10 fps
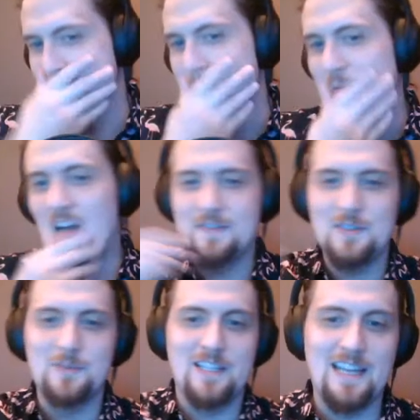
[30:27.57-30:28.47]

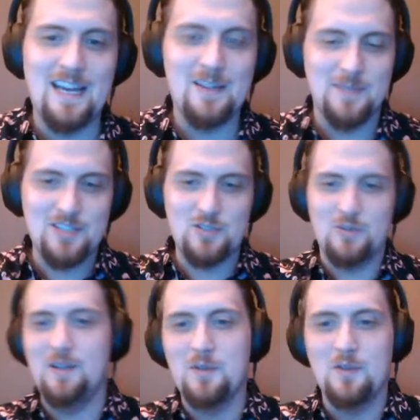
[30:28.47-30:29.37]
will I gather my
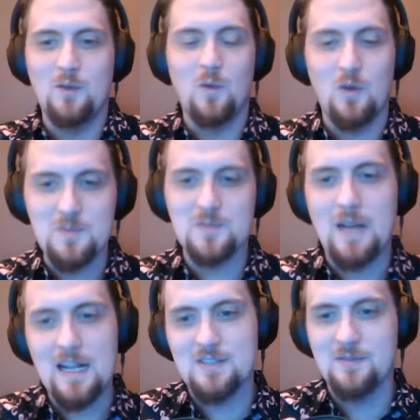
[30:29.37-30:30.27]
strength in the warm spots